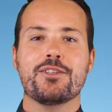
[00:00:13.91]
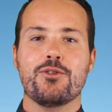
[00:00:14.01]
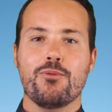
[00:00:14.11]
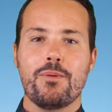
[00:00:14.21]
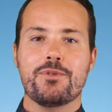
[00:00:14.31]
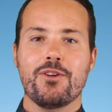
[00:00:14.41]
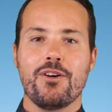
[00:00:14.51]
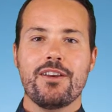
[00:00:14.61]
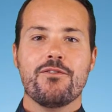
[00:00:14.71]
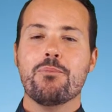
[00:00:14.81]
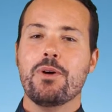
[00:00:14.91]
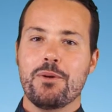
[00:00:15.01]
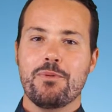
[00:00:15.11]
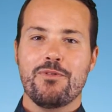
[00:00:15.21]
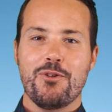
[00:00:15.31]
to your website for better
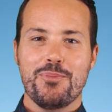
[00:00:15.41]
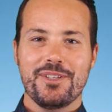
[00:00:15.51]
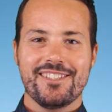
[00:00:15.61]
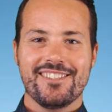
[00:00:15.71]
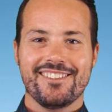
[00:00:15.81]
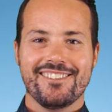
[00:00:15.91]
performance.